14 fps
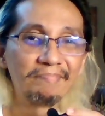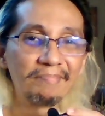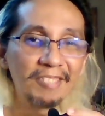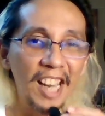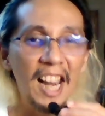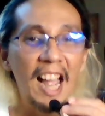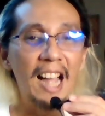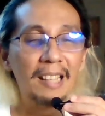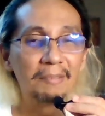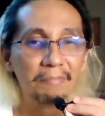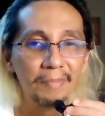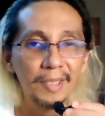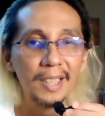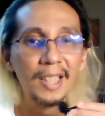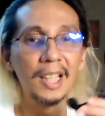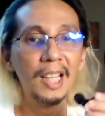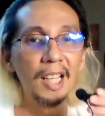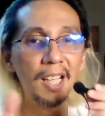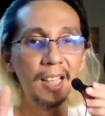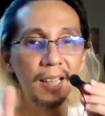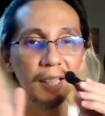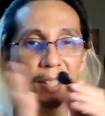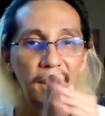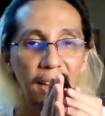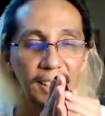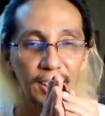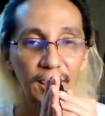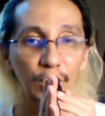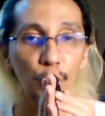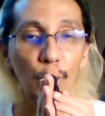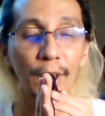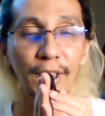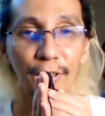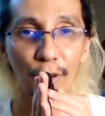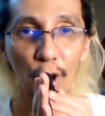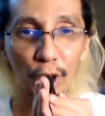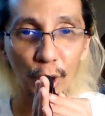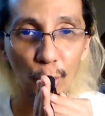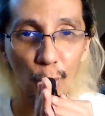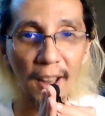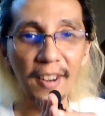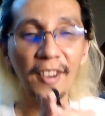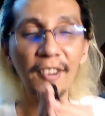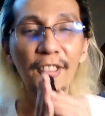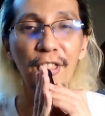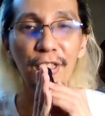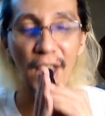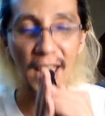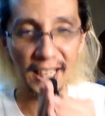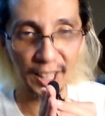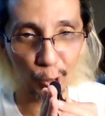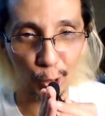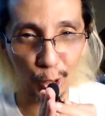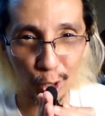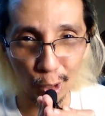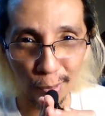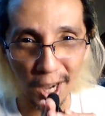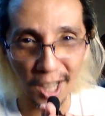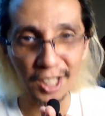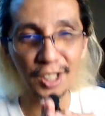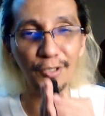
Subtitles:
Kaya, Night Dead 2041, thank you so much